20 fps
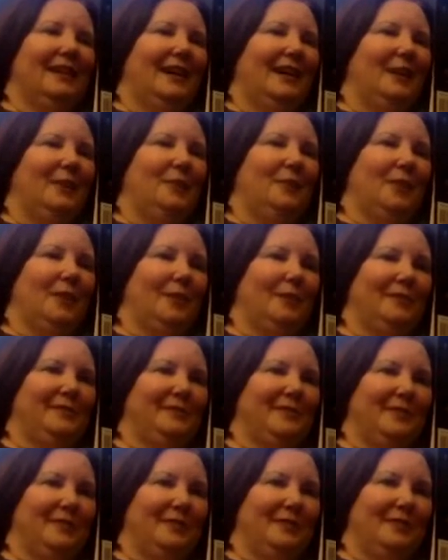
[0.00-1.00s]
I promise
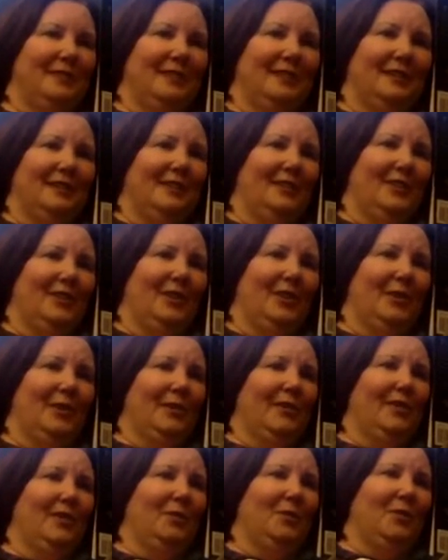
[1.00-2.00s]
you, the
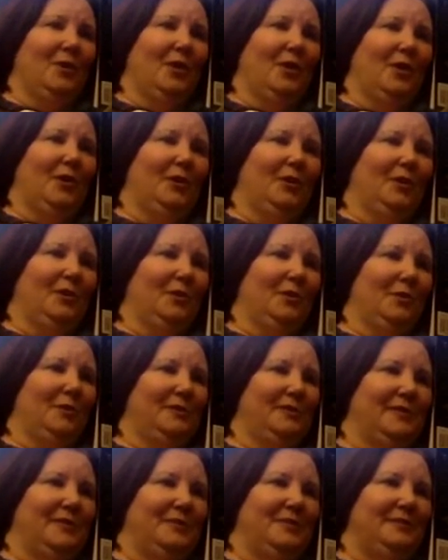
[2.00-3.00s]
only thing we all knew
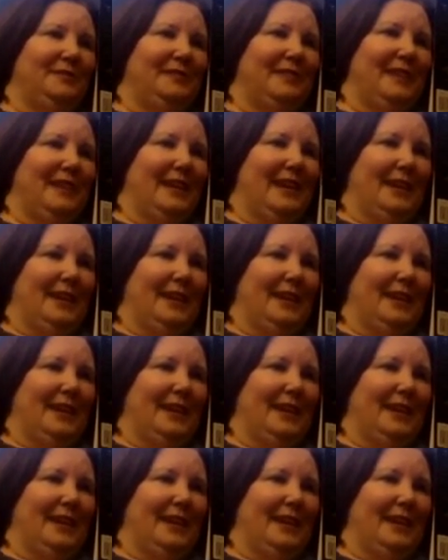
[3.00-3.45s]
was that it was not